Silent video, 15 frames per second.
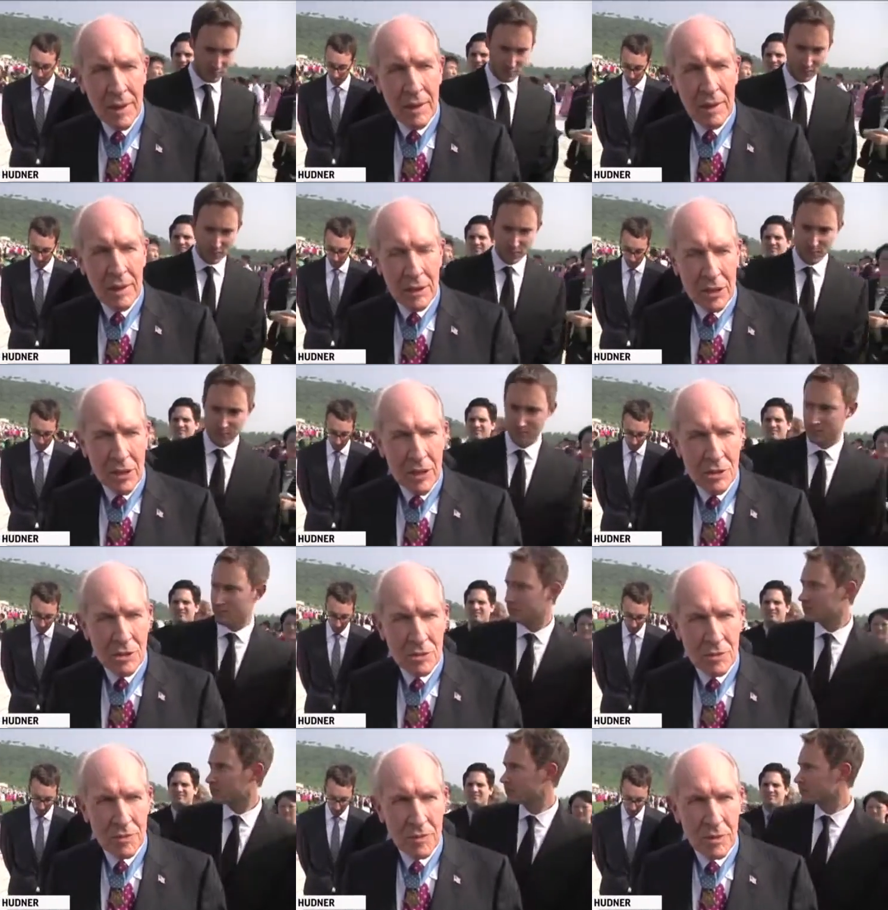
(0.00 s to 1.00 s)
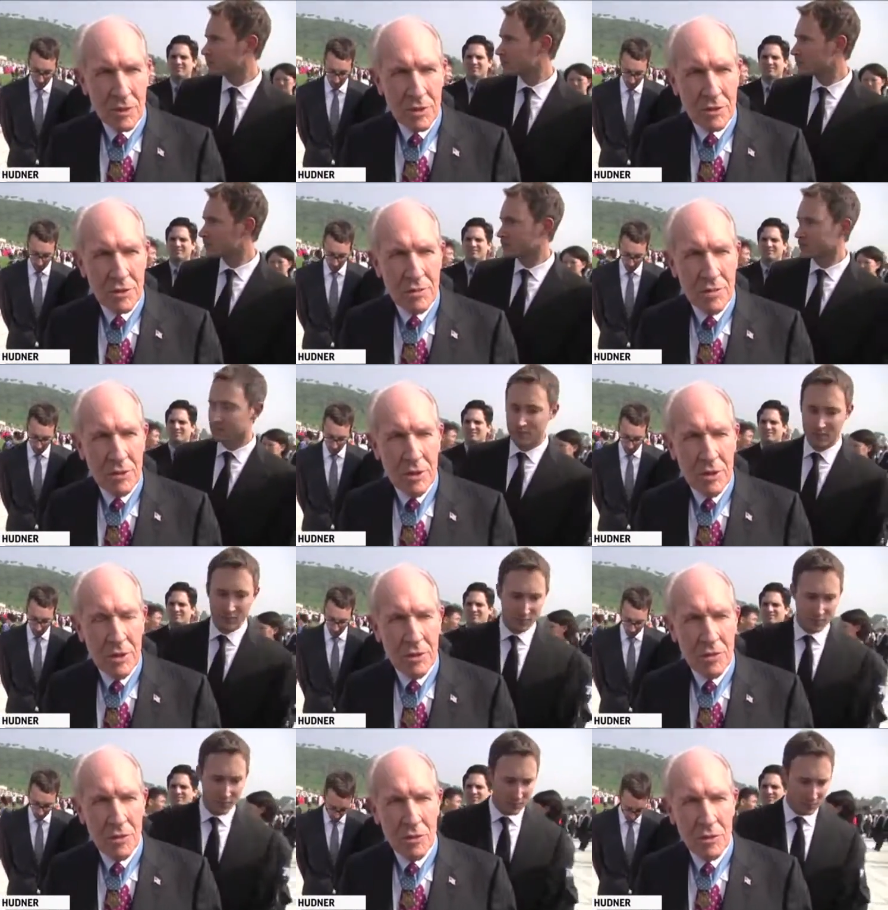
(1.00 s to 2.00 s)
Speaker 1: occasion to be
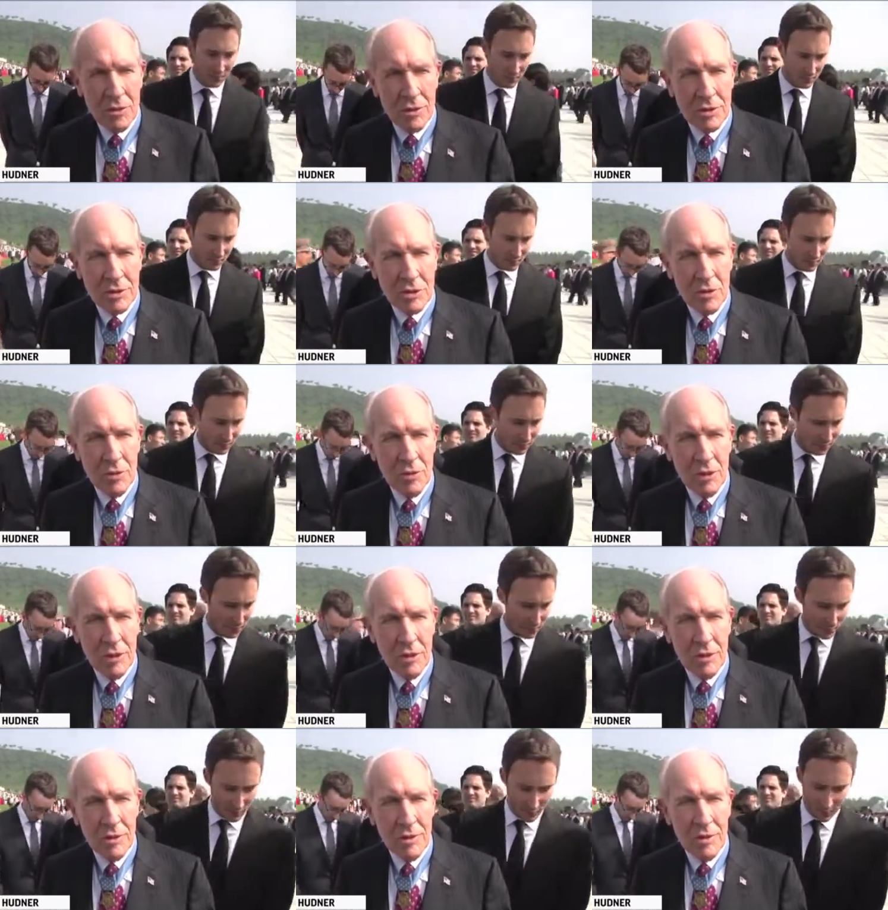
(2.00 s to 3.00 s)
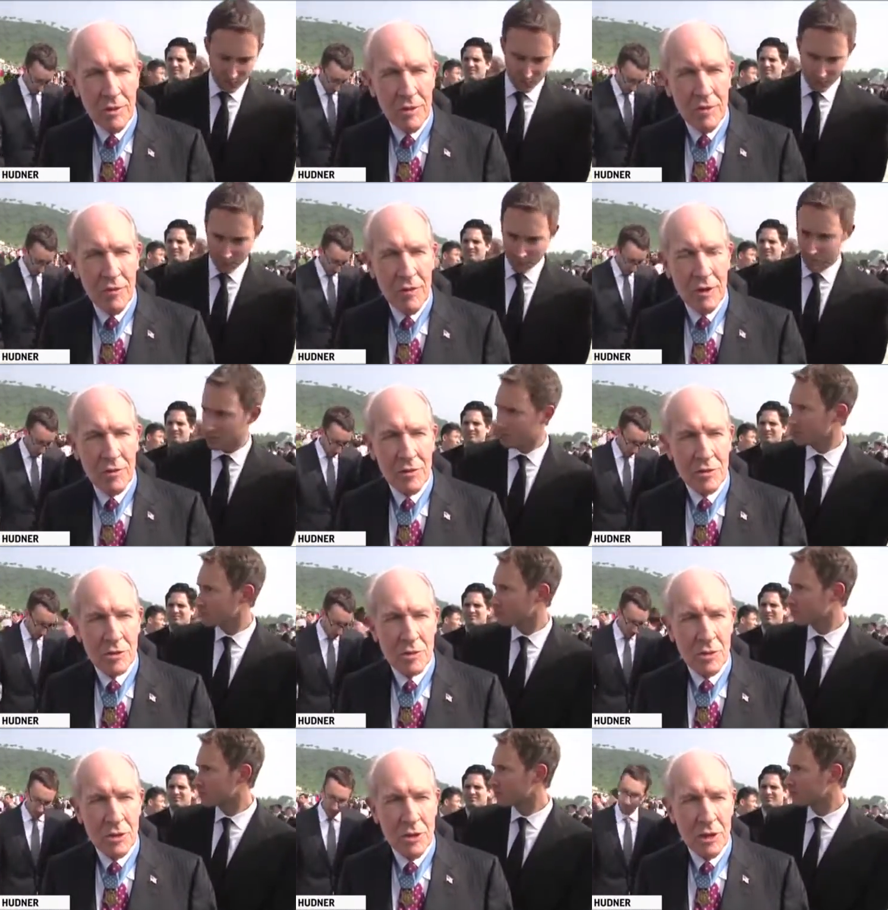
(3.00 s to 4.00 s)
here with so many
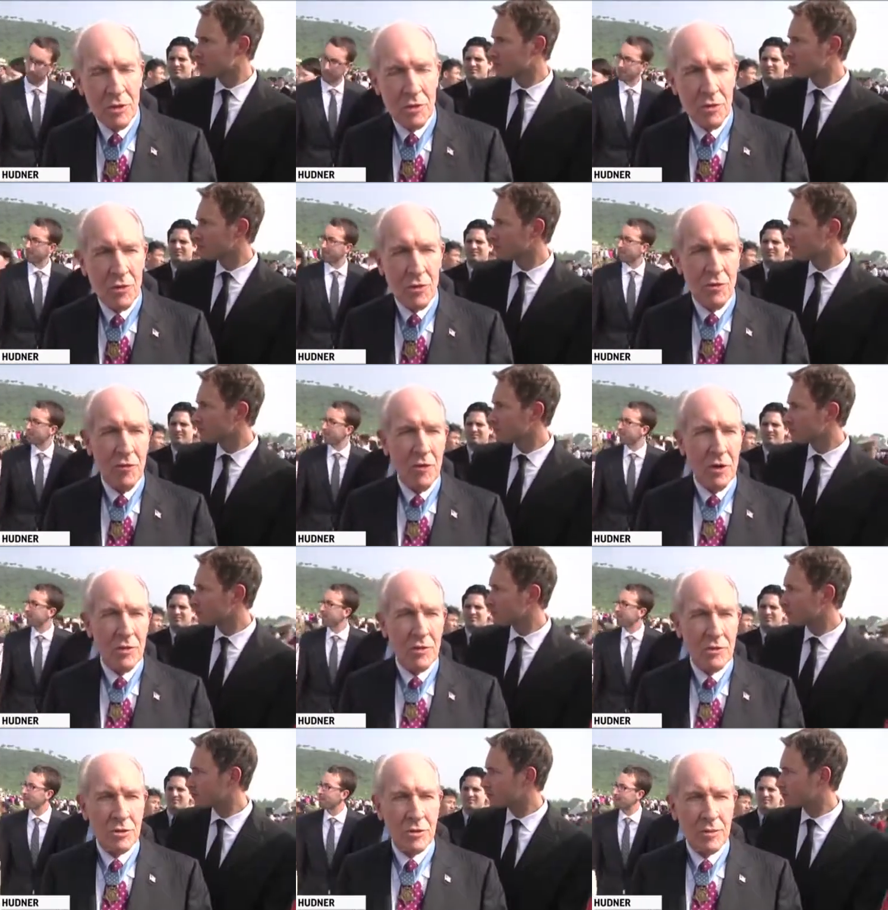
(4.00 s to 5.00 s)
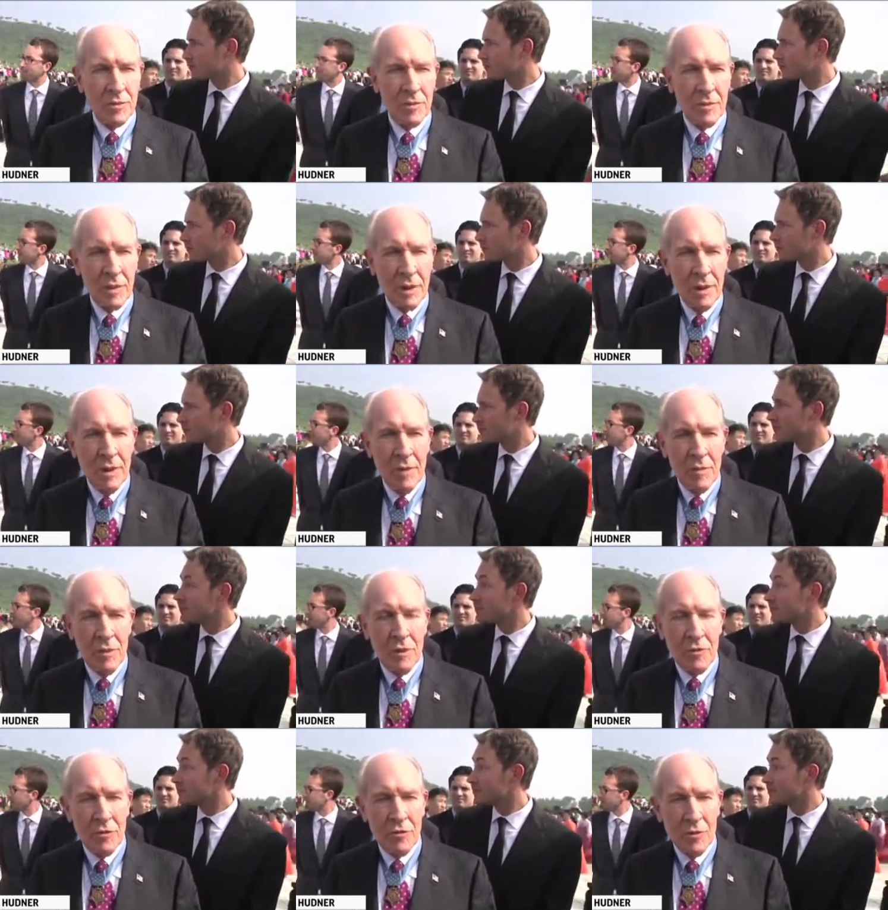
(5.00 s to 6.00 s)
veterans, but not only the veterans,
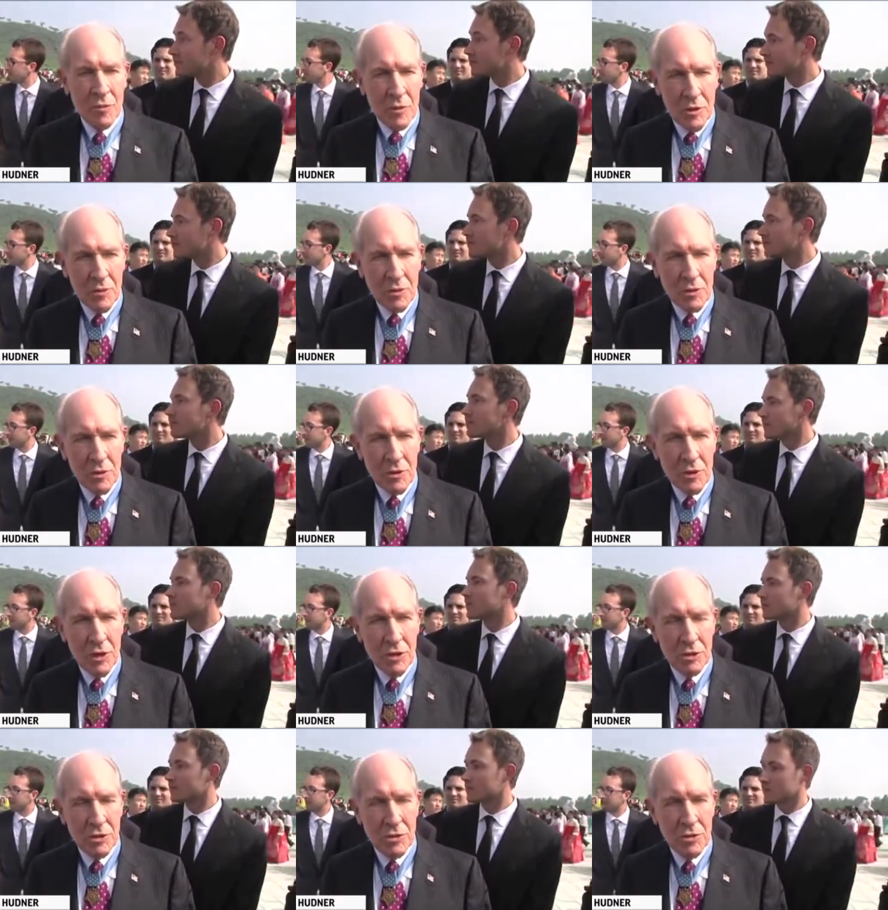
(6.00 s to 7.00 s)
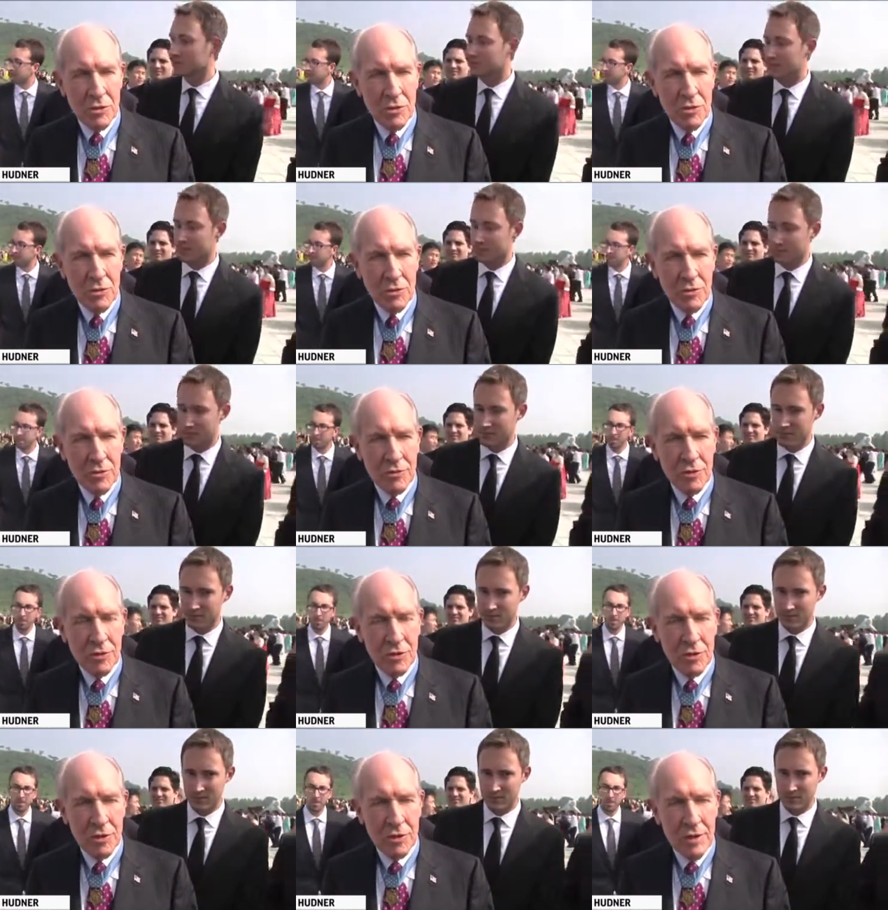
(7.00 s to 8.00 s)
but for the people of the nation who
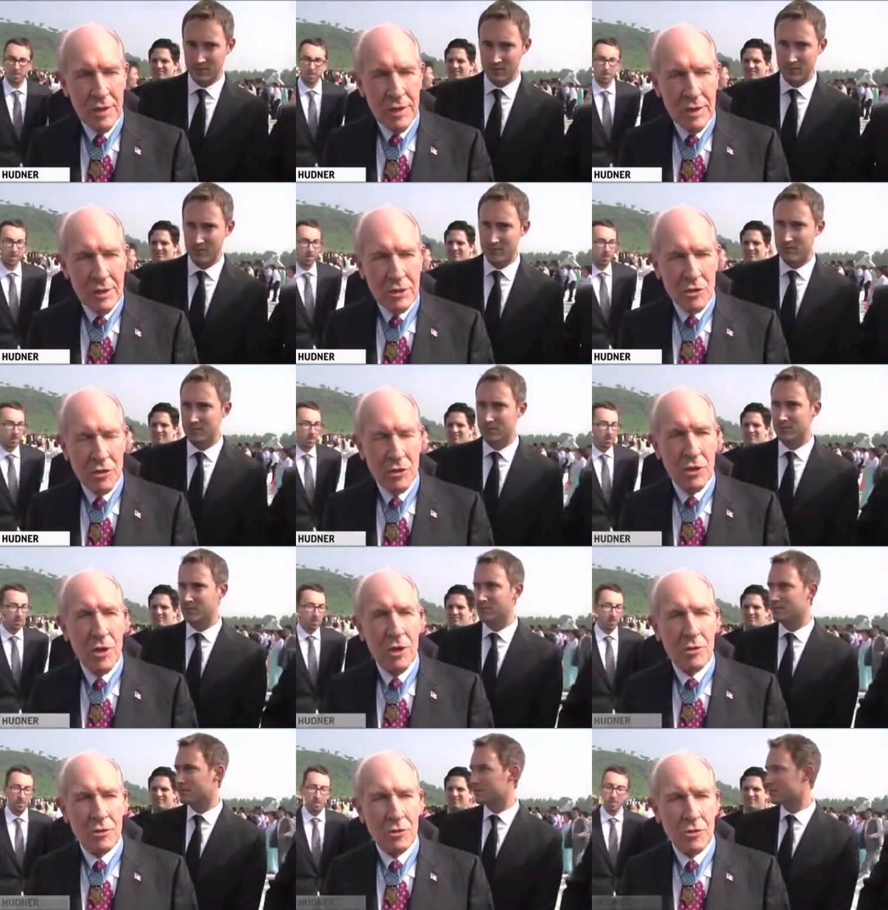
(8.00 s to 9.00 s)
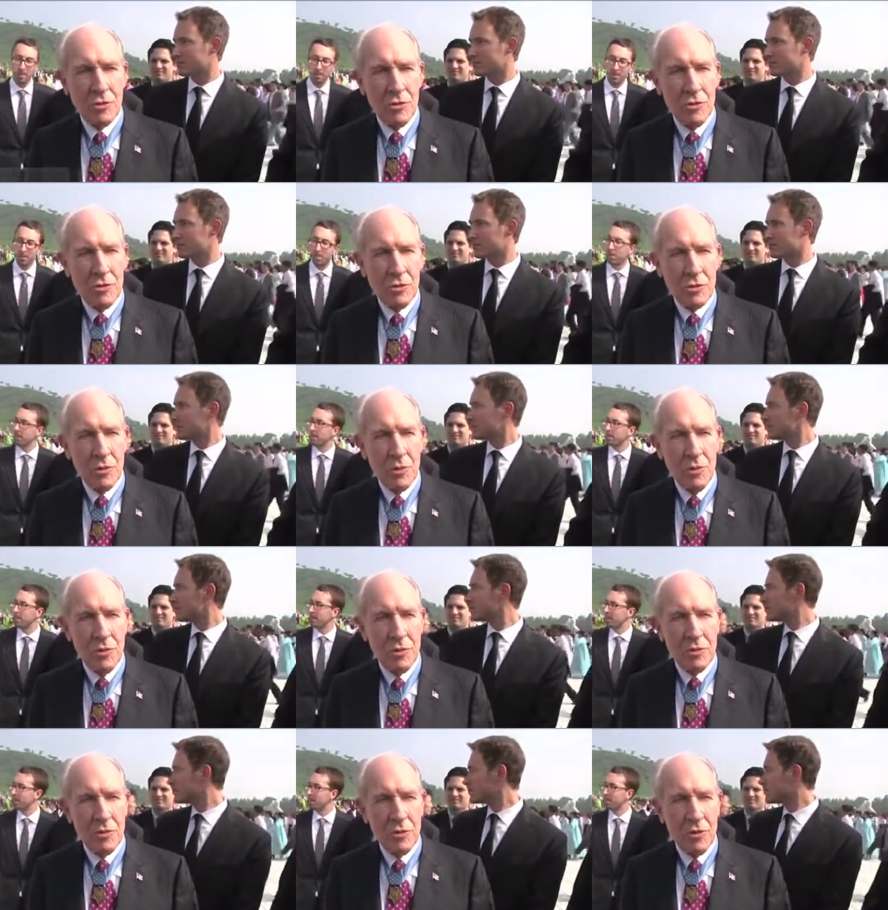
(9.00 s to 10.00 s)
have turned out to show their
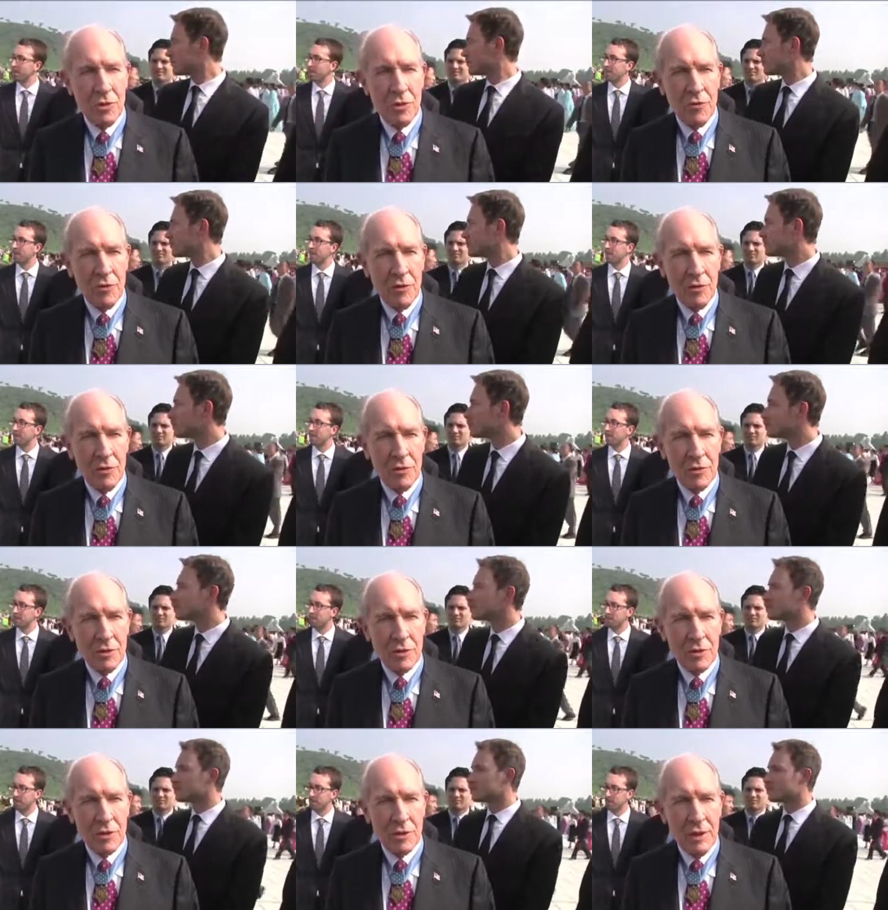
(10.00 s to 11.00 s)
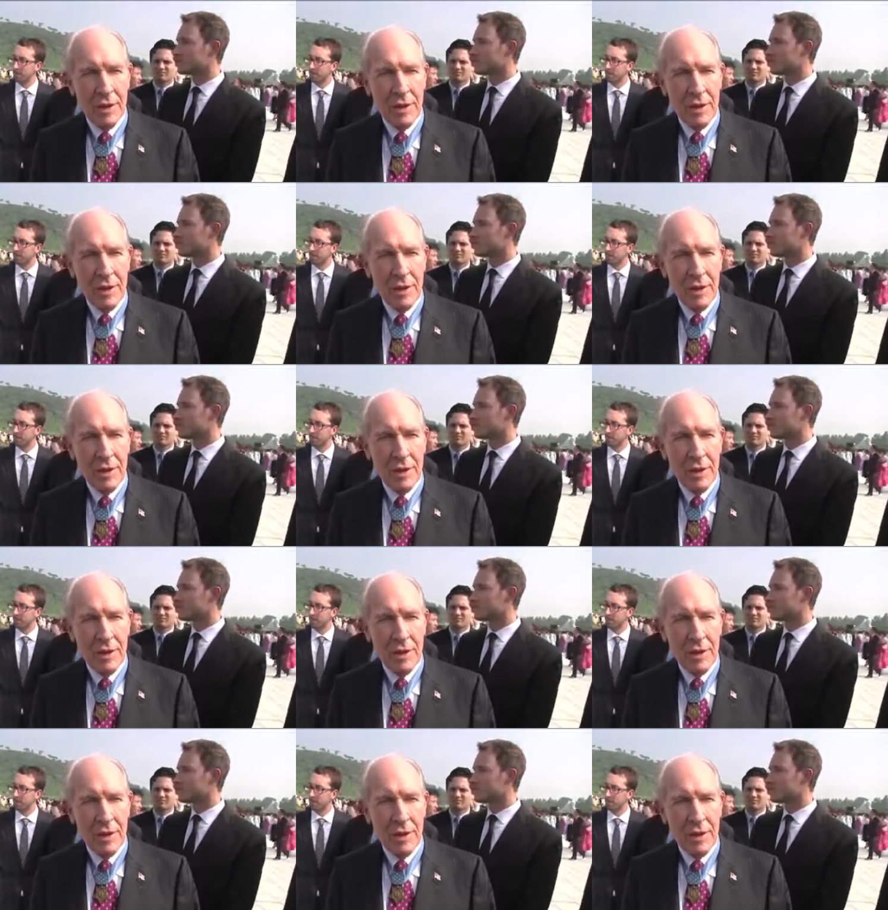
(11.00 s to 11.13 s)
support to all the veterans.